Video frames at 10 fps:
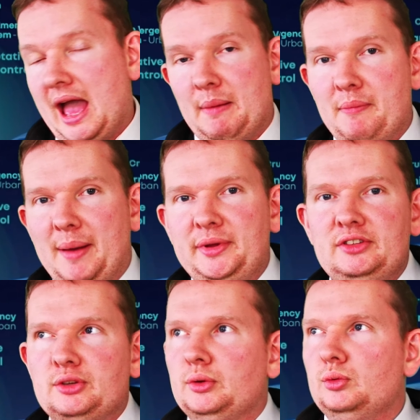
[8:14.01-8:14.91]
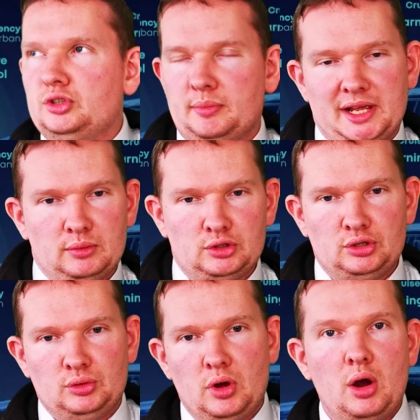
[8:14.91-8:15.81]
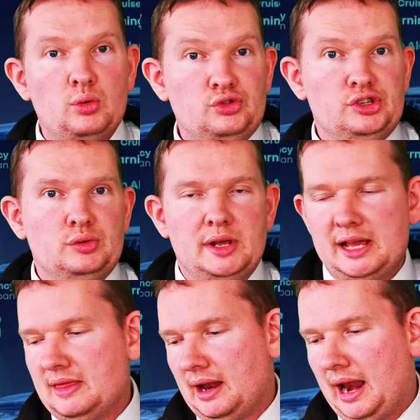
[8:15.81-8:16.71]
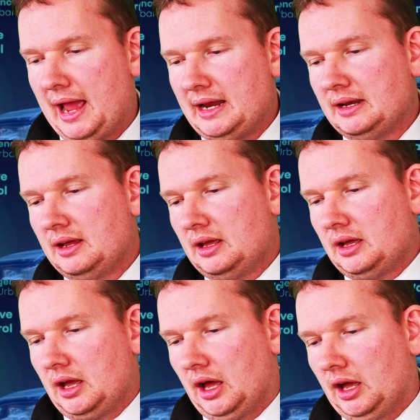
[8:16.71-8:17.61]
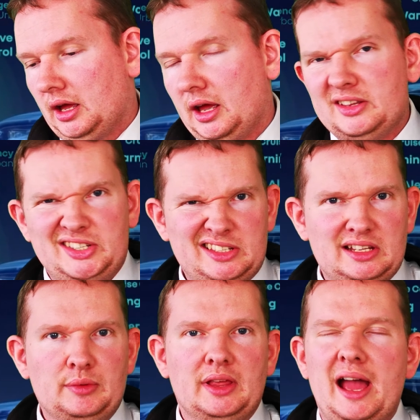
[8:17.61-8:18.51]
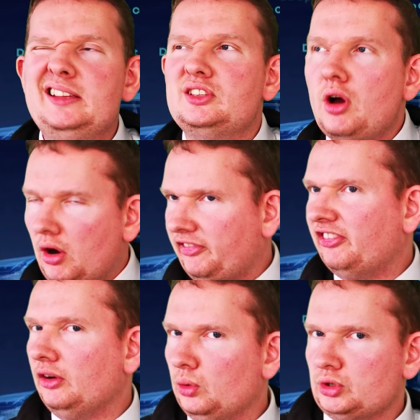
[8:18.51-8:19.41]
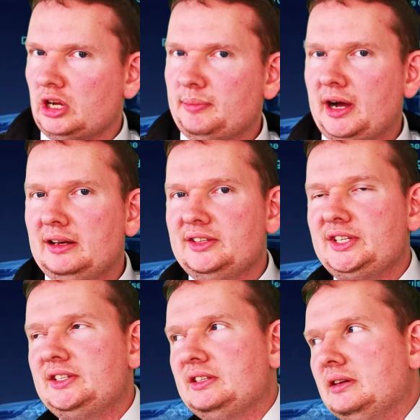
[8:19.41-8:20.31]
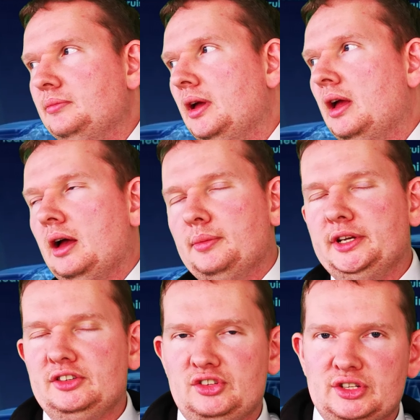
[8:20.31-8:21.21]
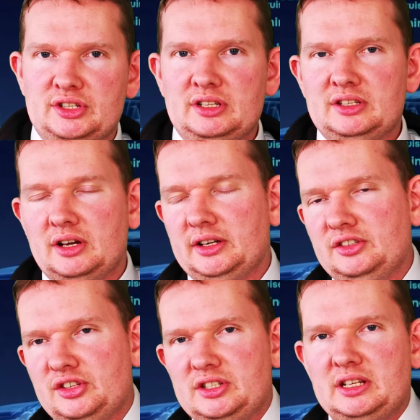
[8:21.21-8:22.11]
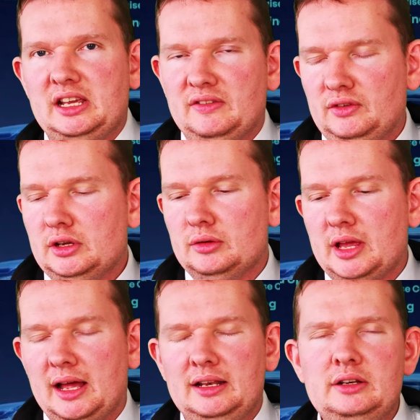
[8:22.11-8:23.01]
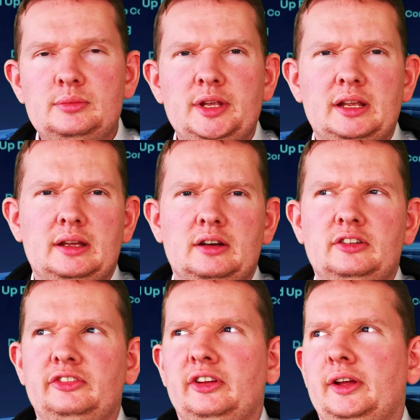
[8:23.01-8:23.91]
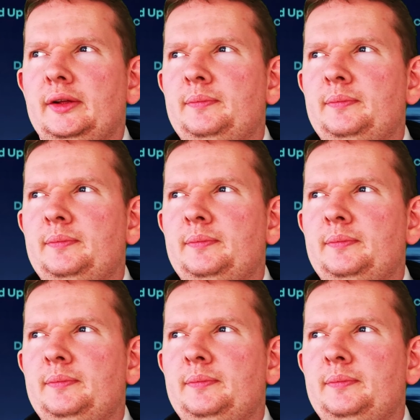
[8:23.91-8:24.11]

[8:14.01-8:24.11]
and mapping, so it will also be able to hold you in the lane, assisting with that. It's not a full autopilot system, but it's just designed just to give you that little bit of